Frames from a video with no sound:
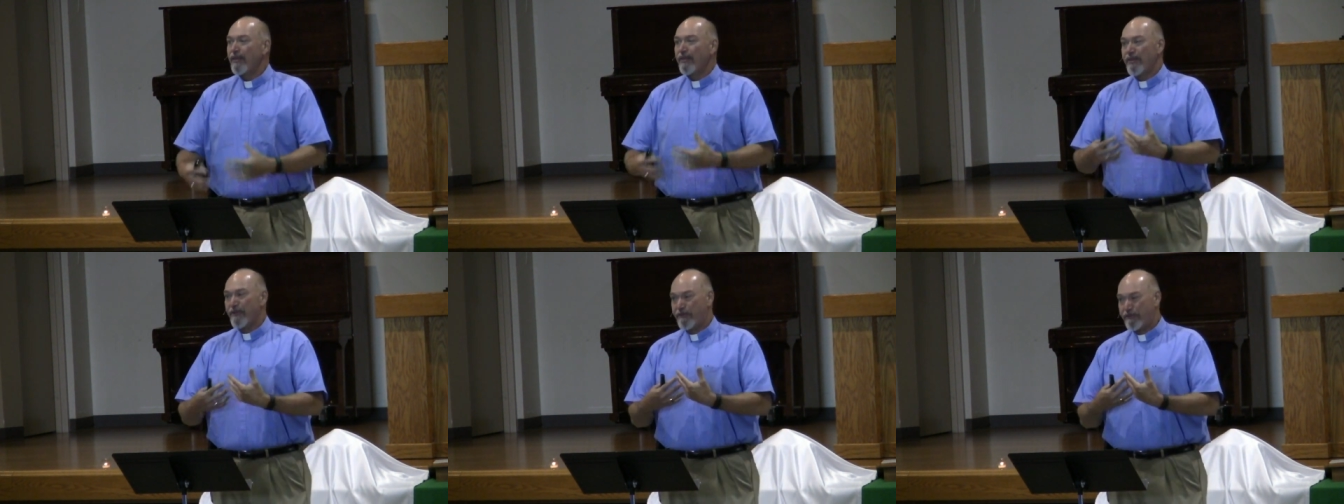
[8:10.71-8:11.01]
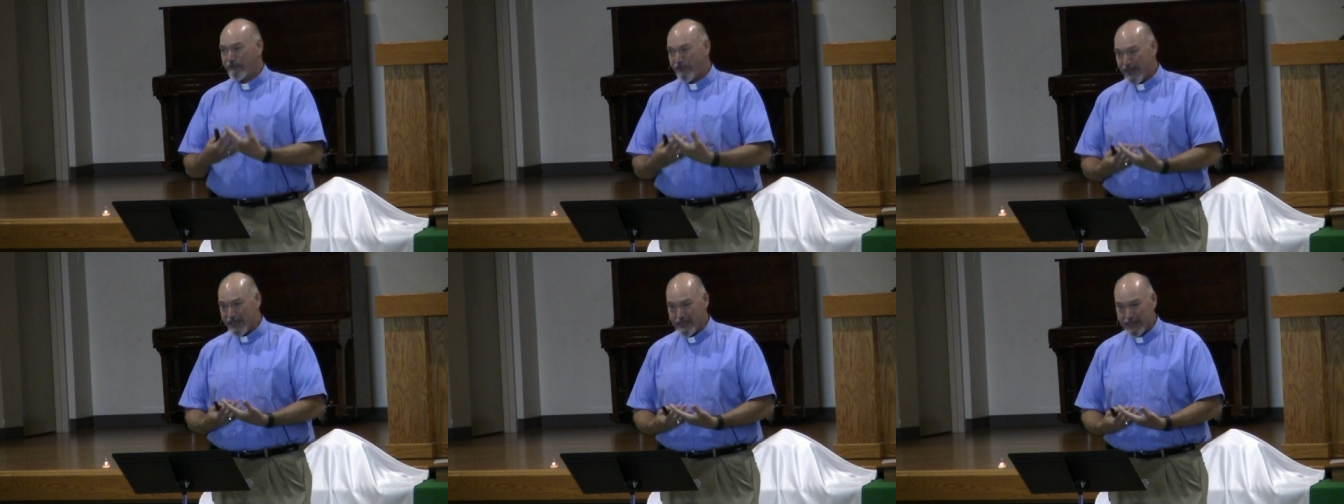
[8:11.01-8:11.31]
the
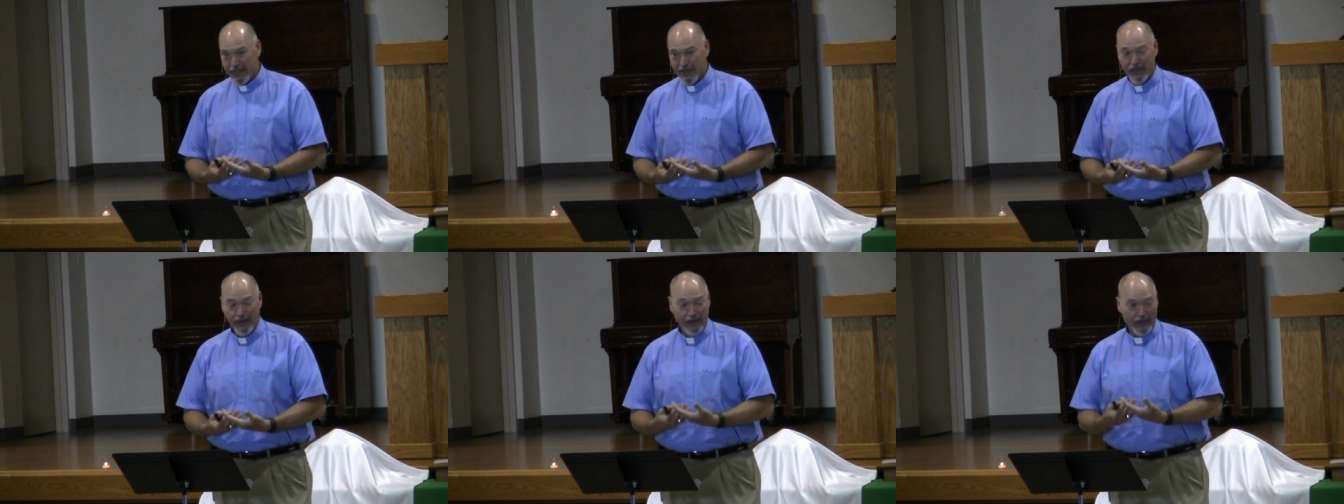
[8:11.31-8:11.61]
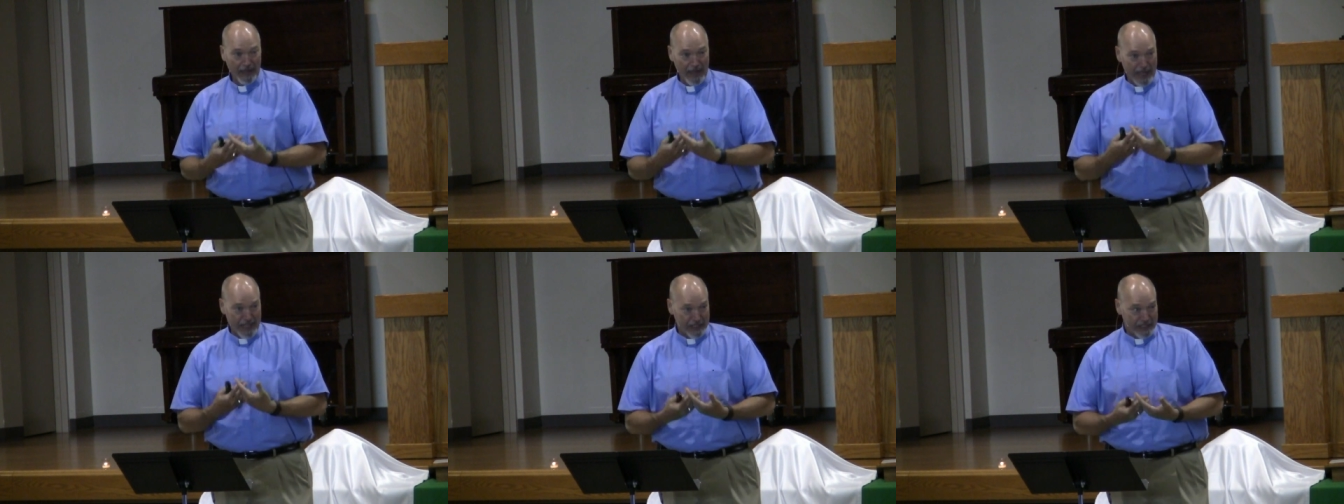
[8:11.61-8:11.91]

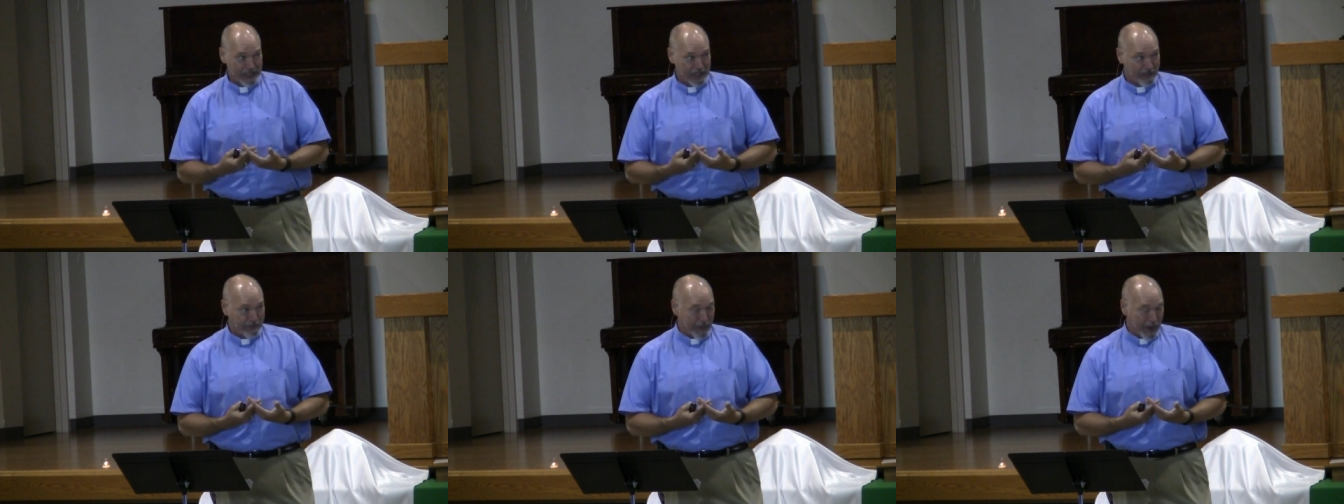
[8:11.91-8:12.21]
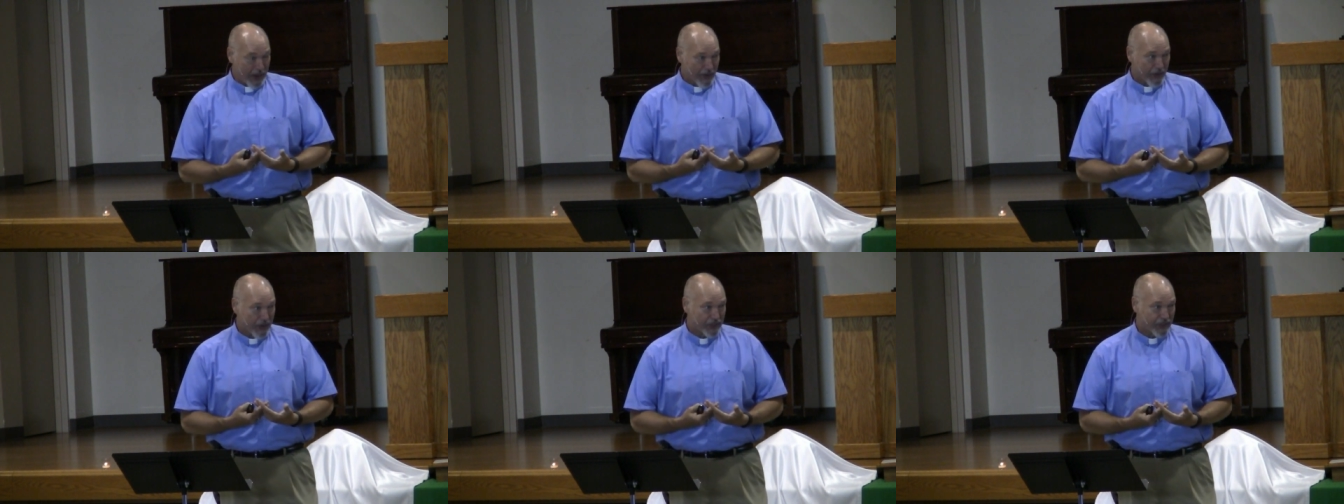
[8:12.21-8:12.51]
physical and
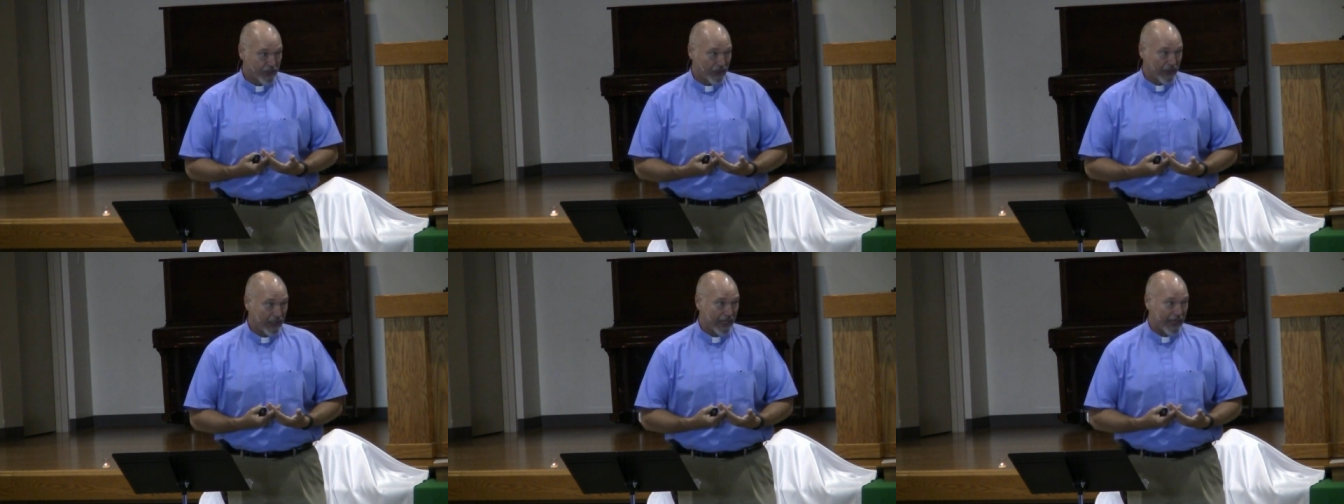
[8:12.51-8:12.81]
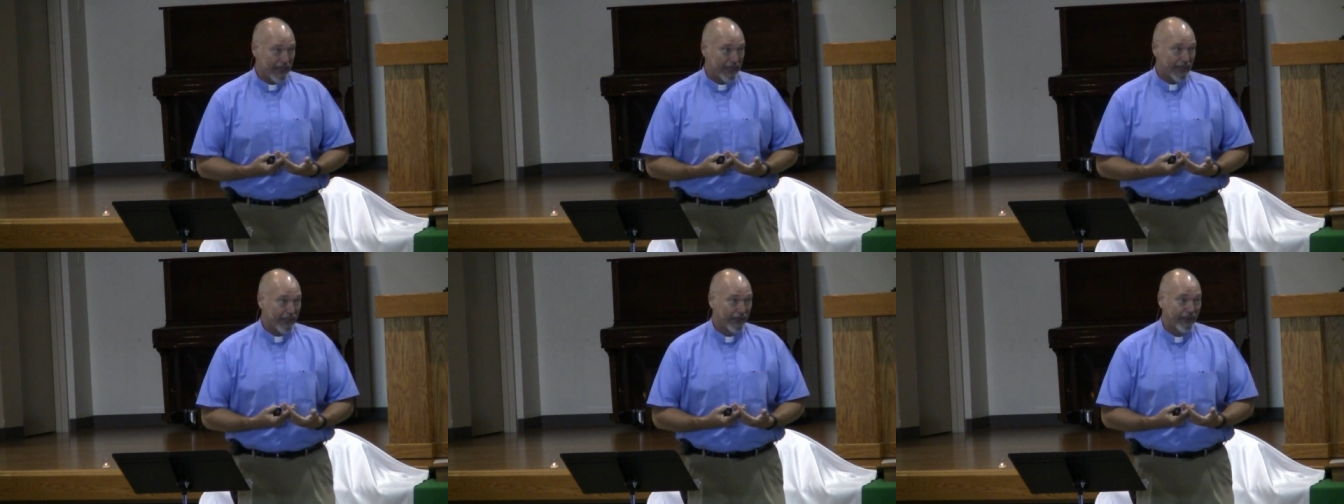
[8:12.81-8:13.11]
spiritual
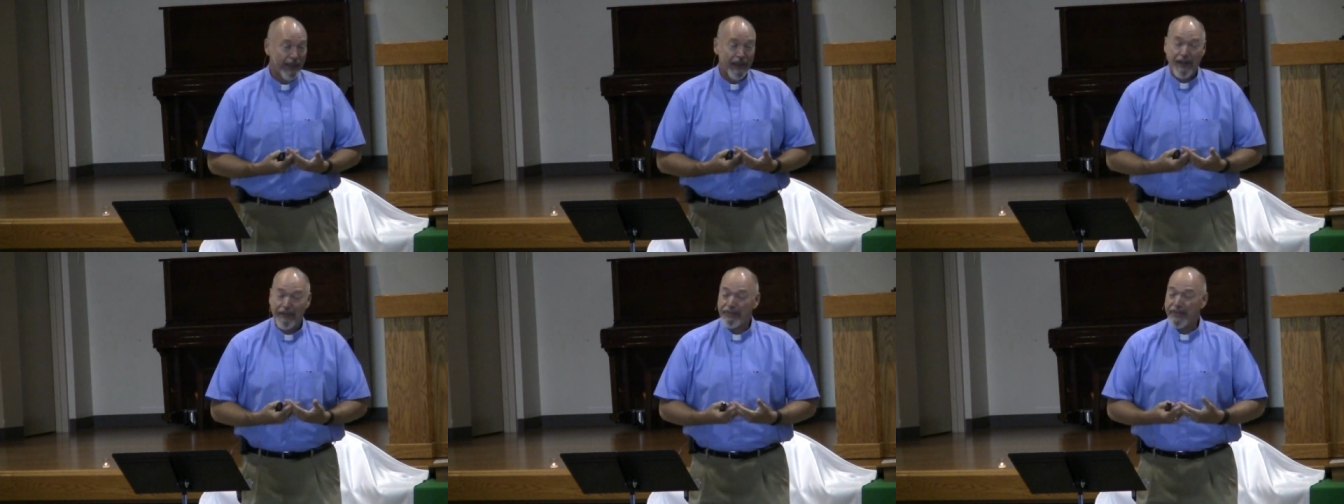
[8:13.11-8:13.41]
healing